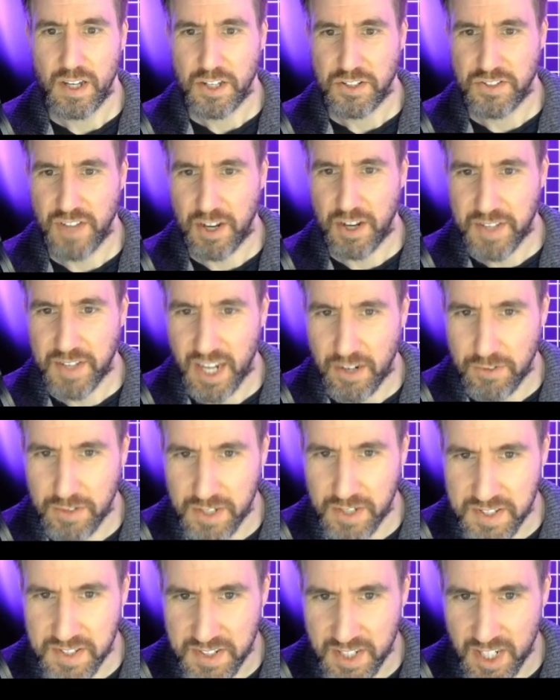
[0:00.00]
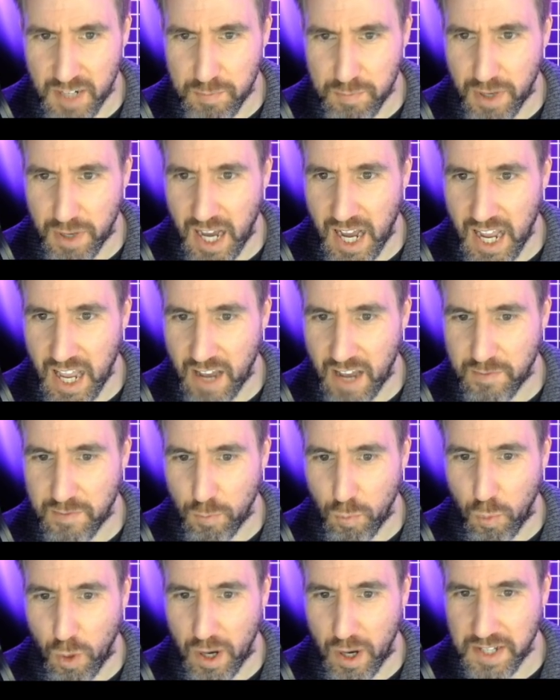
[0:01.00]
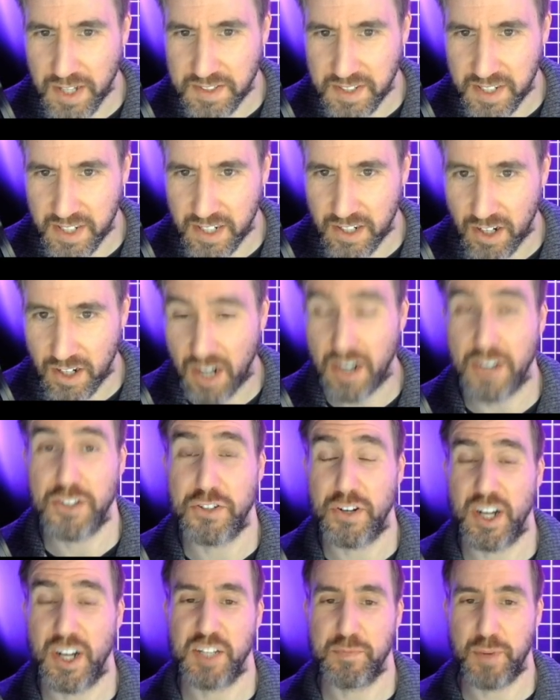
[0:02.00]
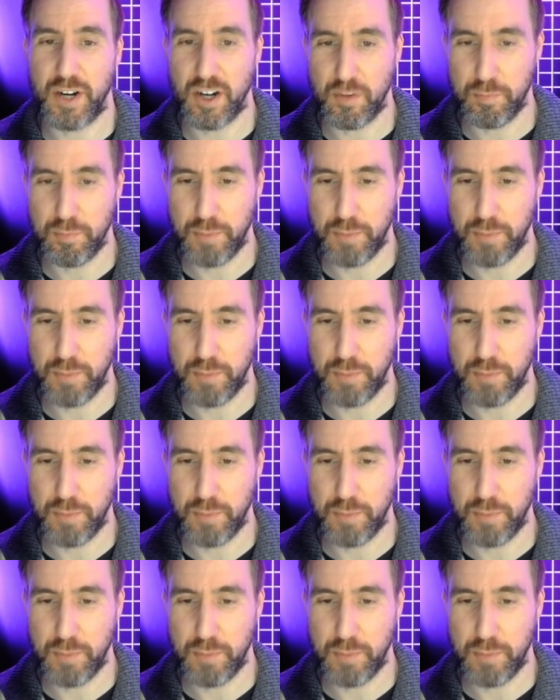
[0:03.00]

So now you can't really see it, but I have white here on a transparent